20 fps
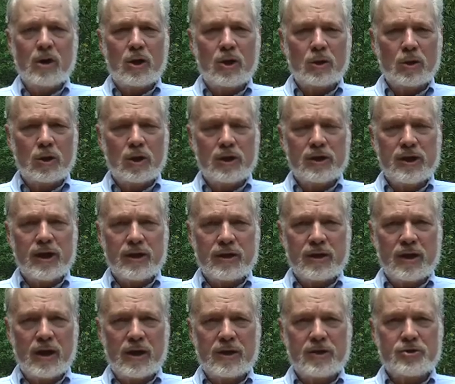are all
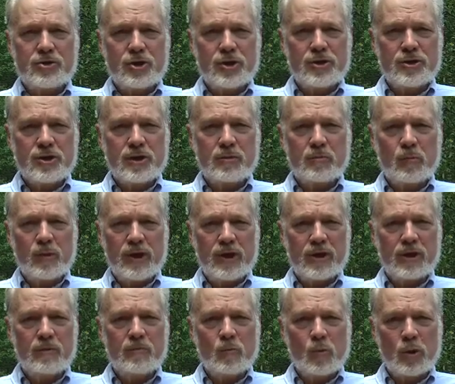technologies that we
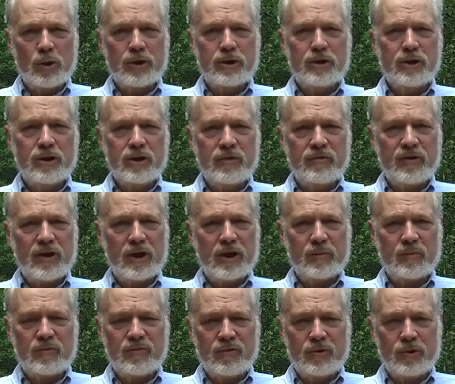can work to
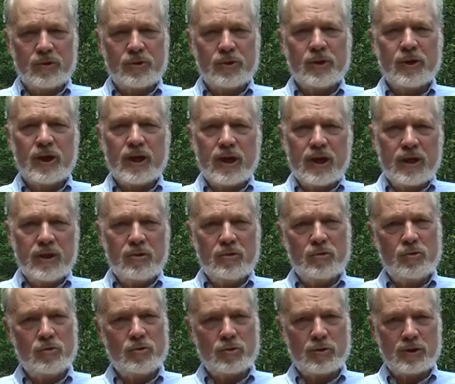develop further
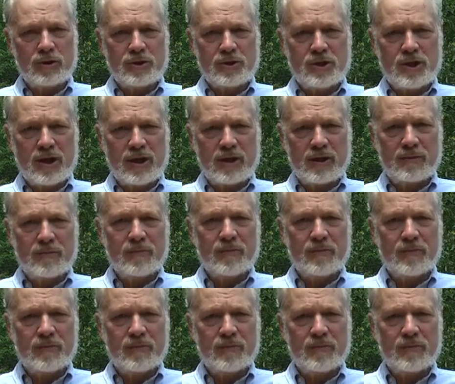in New York State.